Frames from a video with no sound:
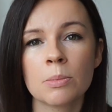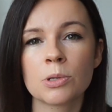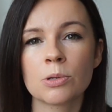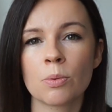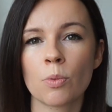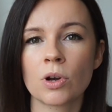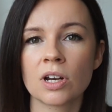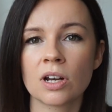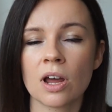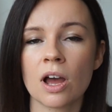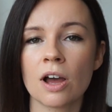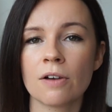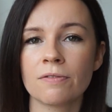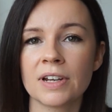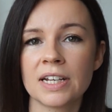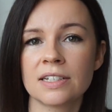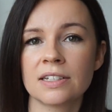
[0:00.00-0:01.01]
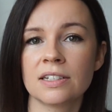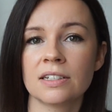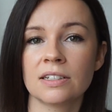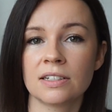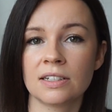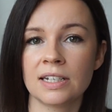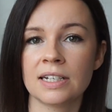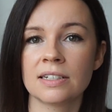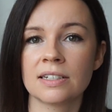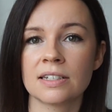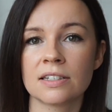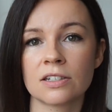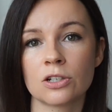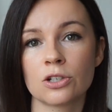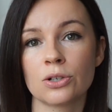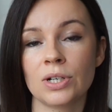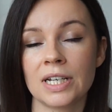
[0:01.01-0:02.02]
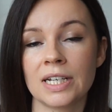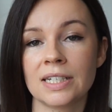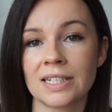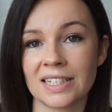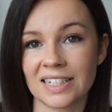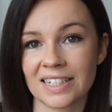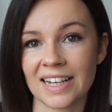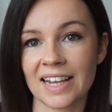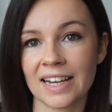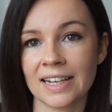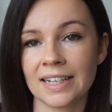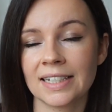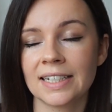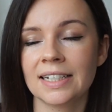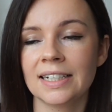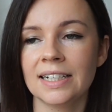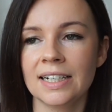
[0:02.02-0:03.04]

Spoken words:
between 1.5 litres to 2 litres a day.